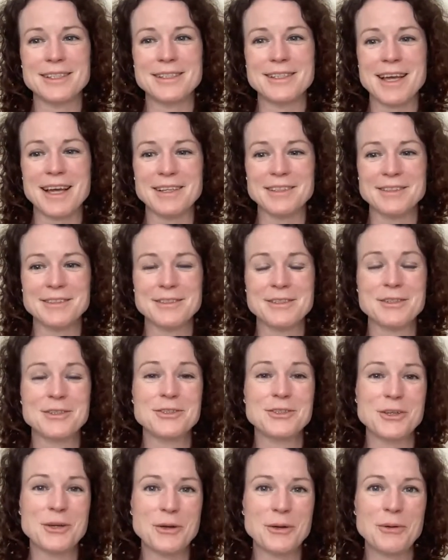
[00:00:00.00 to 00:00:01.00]
test to
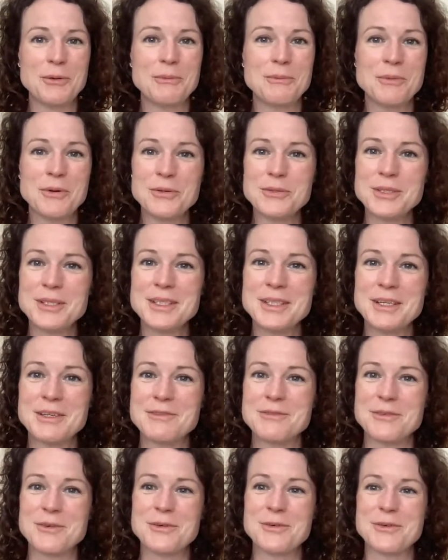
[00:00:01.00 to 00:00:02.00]
show
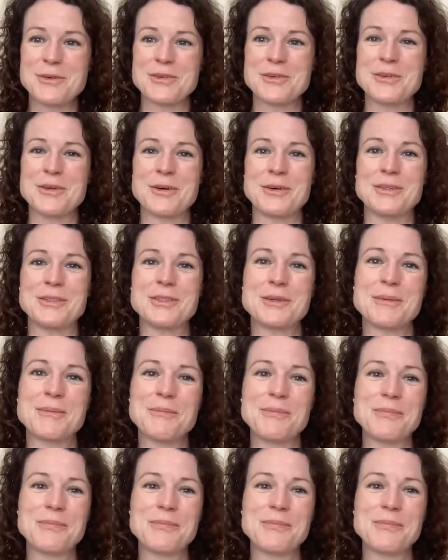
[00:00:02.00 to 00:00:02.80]
positive or not.